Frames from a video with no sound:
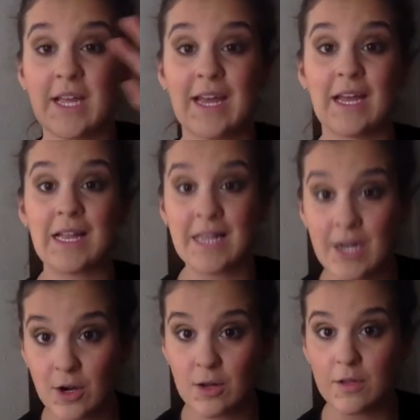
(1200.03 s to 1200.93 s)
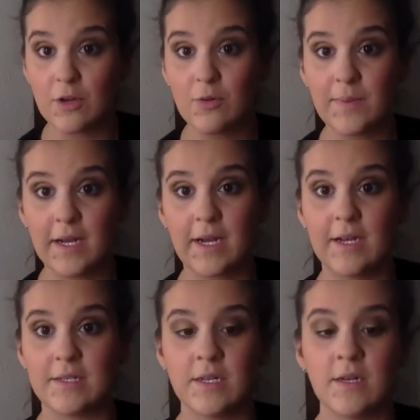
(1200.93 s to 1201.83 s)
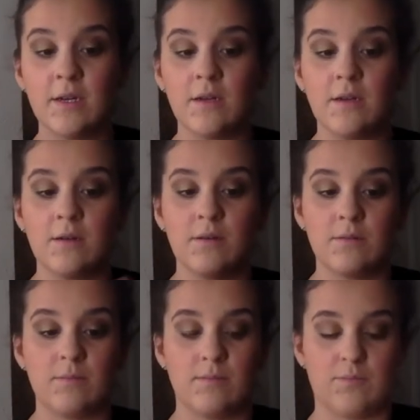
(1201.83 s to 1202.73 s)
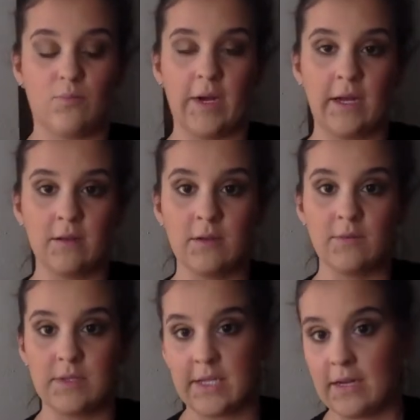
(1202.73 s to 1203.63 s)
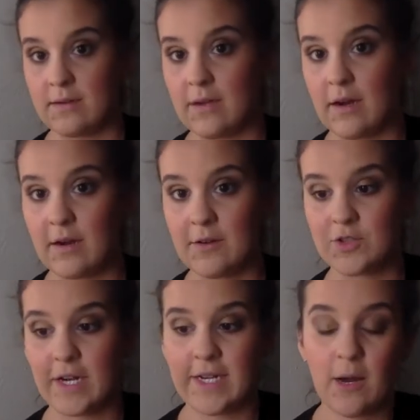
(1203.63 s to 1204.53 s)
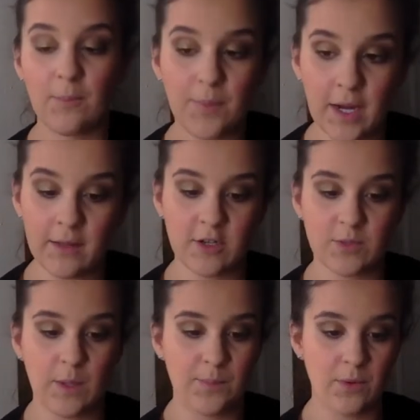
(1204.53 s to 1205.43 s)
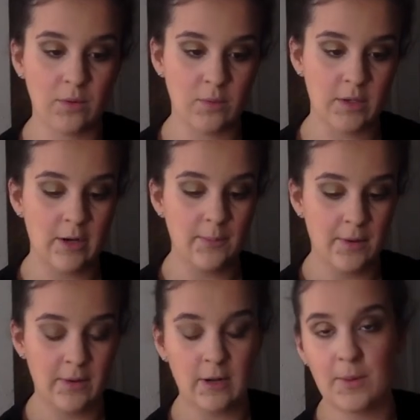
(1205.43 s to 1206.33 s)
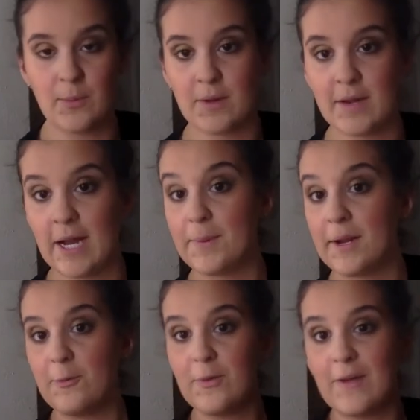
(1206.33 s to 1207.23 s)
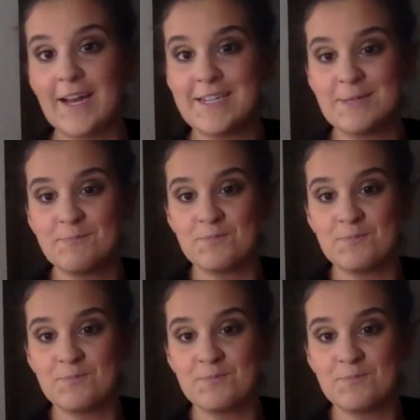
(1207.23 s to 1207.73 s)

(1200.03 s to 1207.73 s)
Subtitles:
get clear glue, because white glue is like not going to dry down, but there's people who will help you, and I'll be more than happy to help you guys.